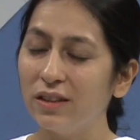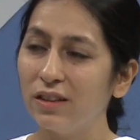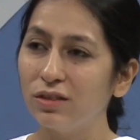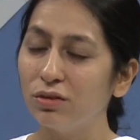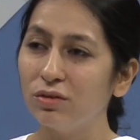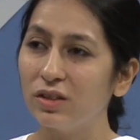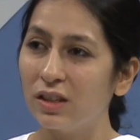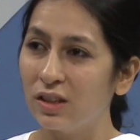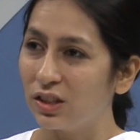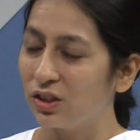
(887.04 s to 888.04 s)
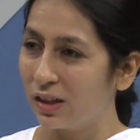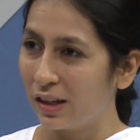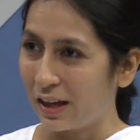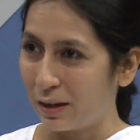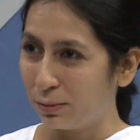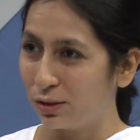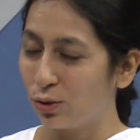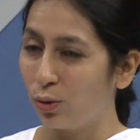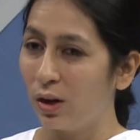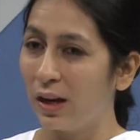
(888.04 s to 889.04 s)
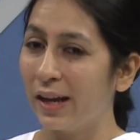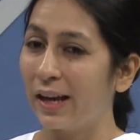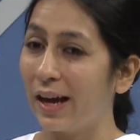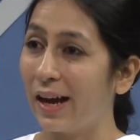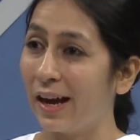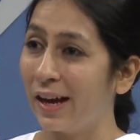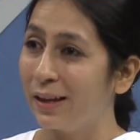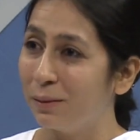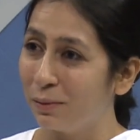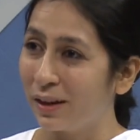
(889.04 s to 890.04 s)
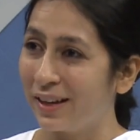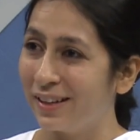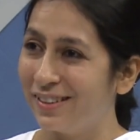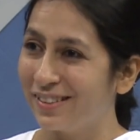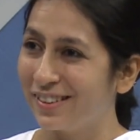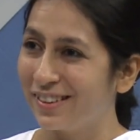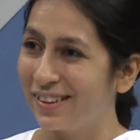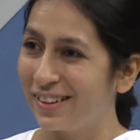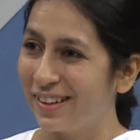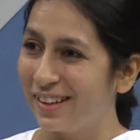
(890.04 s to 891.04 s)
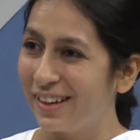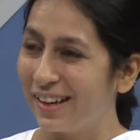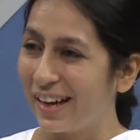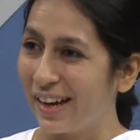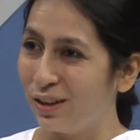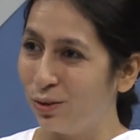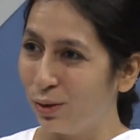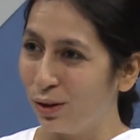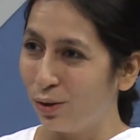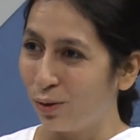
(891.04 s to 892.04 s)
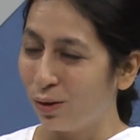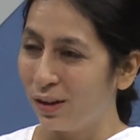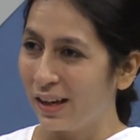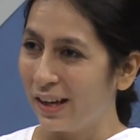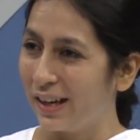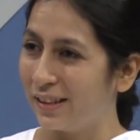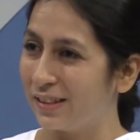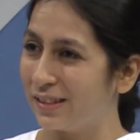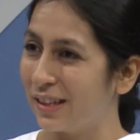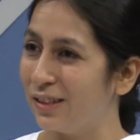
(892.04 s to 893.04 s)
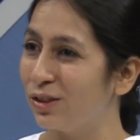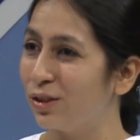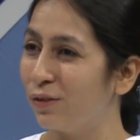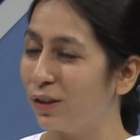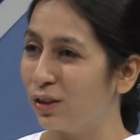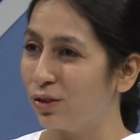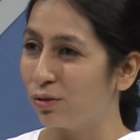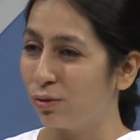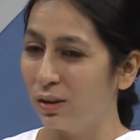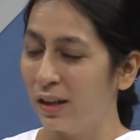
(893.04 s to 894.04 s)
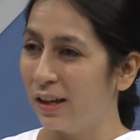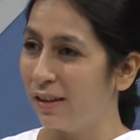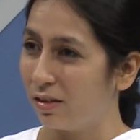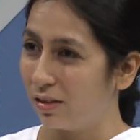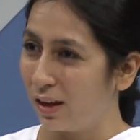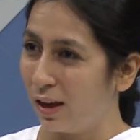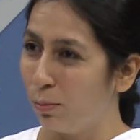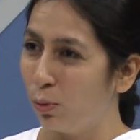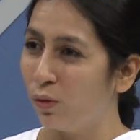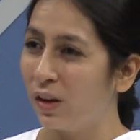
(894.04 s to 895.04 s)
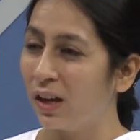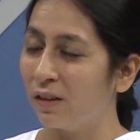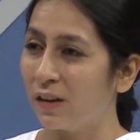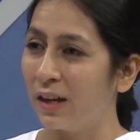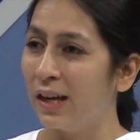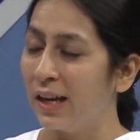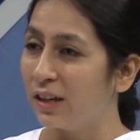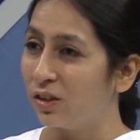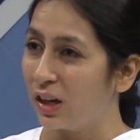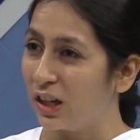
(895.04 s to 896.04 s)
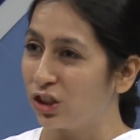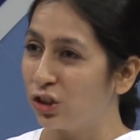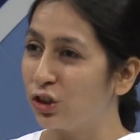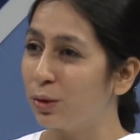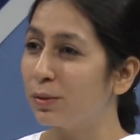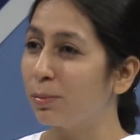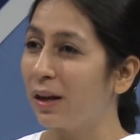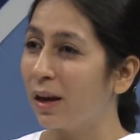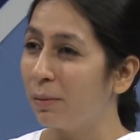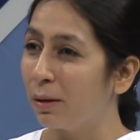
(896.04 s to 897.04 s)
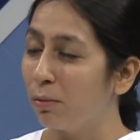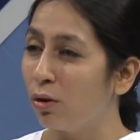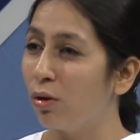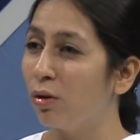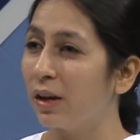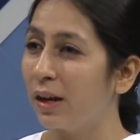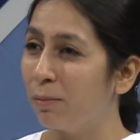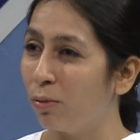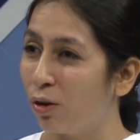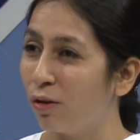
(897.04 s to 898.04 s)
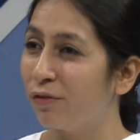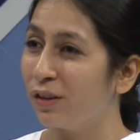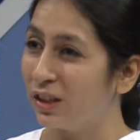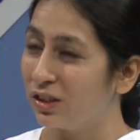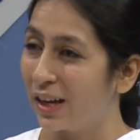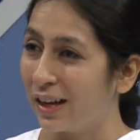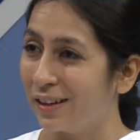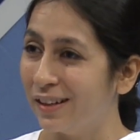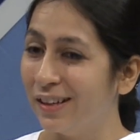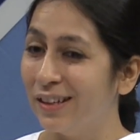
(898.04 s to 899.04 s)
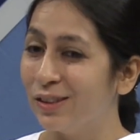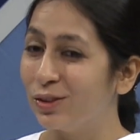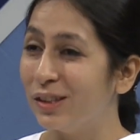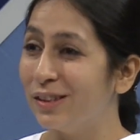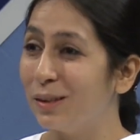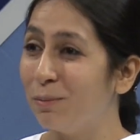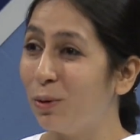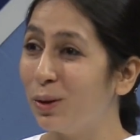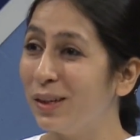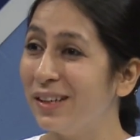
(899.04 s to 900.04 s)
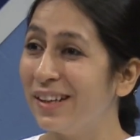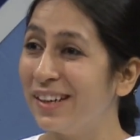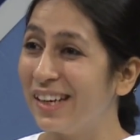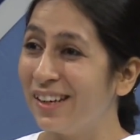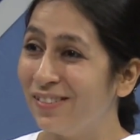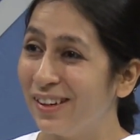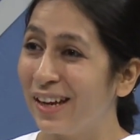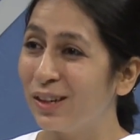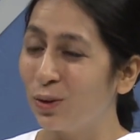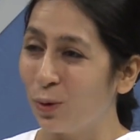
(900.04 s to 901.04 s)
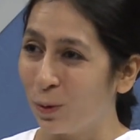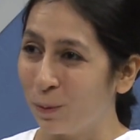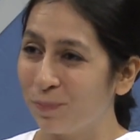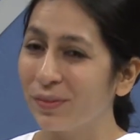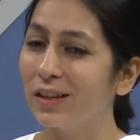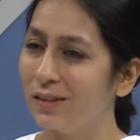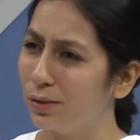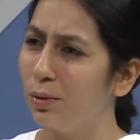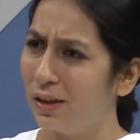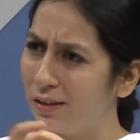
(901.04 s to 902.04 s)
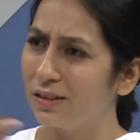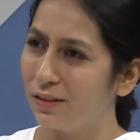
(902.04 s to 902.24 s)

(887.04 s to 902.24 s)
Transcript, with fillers: there is no generation gap. It's all like, I am right and you are wrong, and the sense of control, they moving away, relationships becoming more and more fragile. So it's important that even at home, the role is